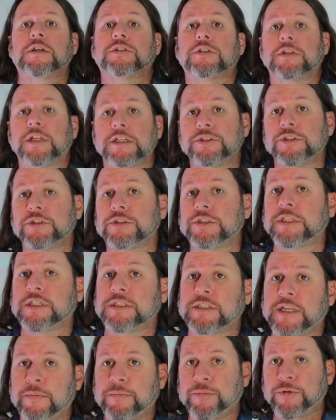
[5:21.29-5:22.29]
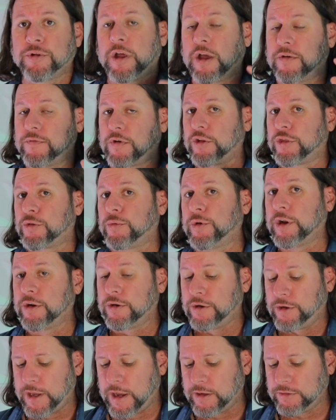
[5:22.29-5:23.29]
So let's use the example of our
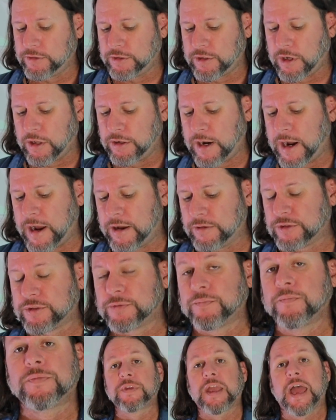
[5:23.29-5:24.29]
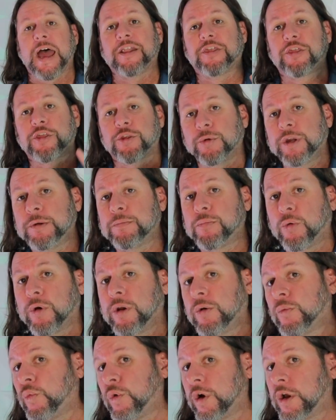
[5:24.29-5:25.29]
$300,000 house at
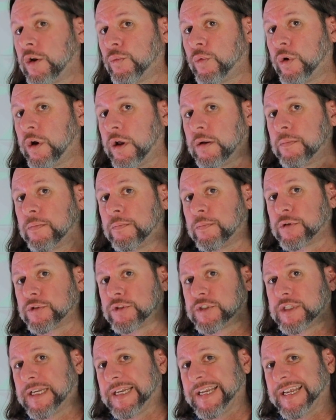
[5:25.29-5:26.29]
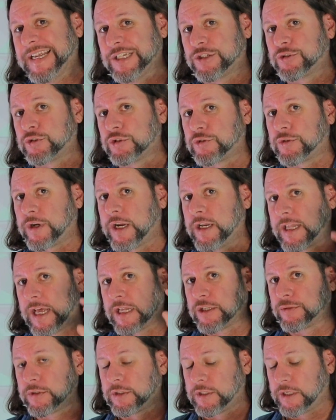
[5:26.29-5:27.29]
3.11% interest rate.
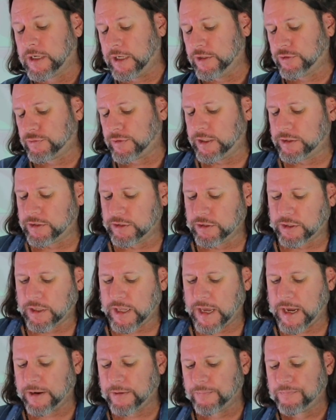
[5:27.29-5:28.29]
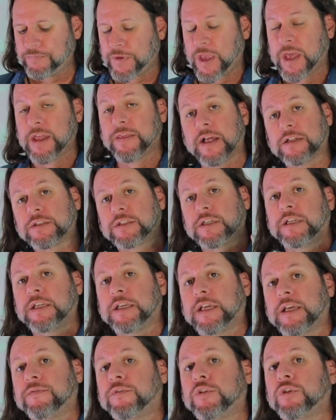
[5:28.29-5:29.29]
That's what today's rates look like. That's going to
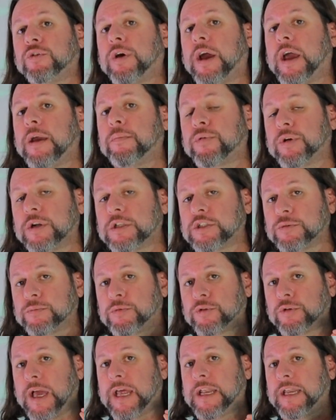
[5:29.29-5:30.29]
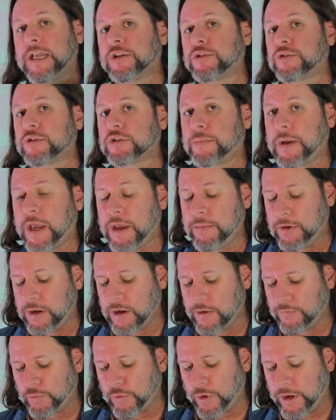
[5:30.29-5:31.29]
give you a principal and interest payment
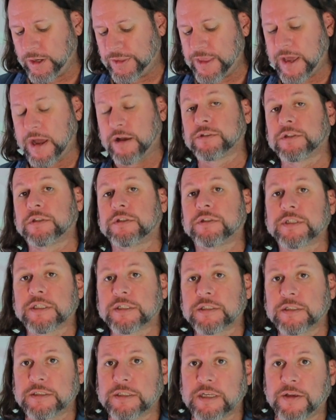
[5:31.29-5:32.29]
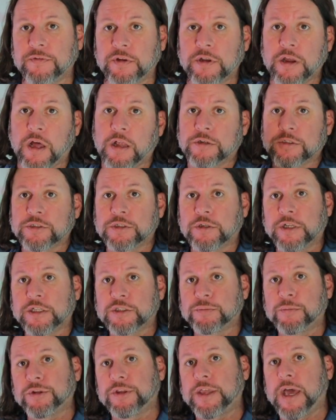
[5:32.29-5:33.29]
of $1,067. So let's
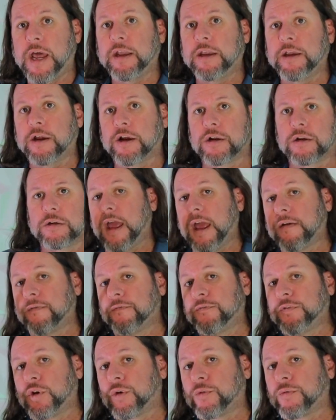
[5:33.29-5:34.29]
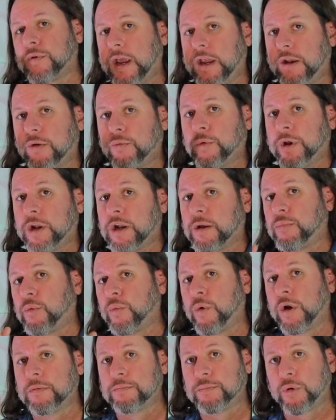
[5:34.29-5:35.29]
put that here. If your rate went up
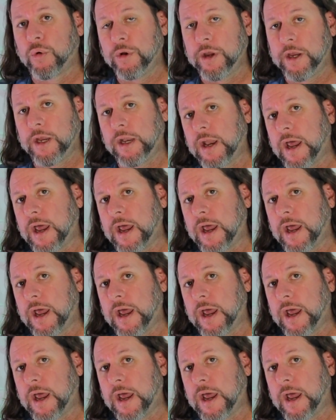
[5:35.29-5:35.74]
1 point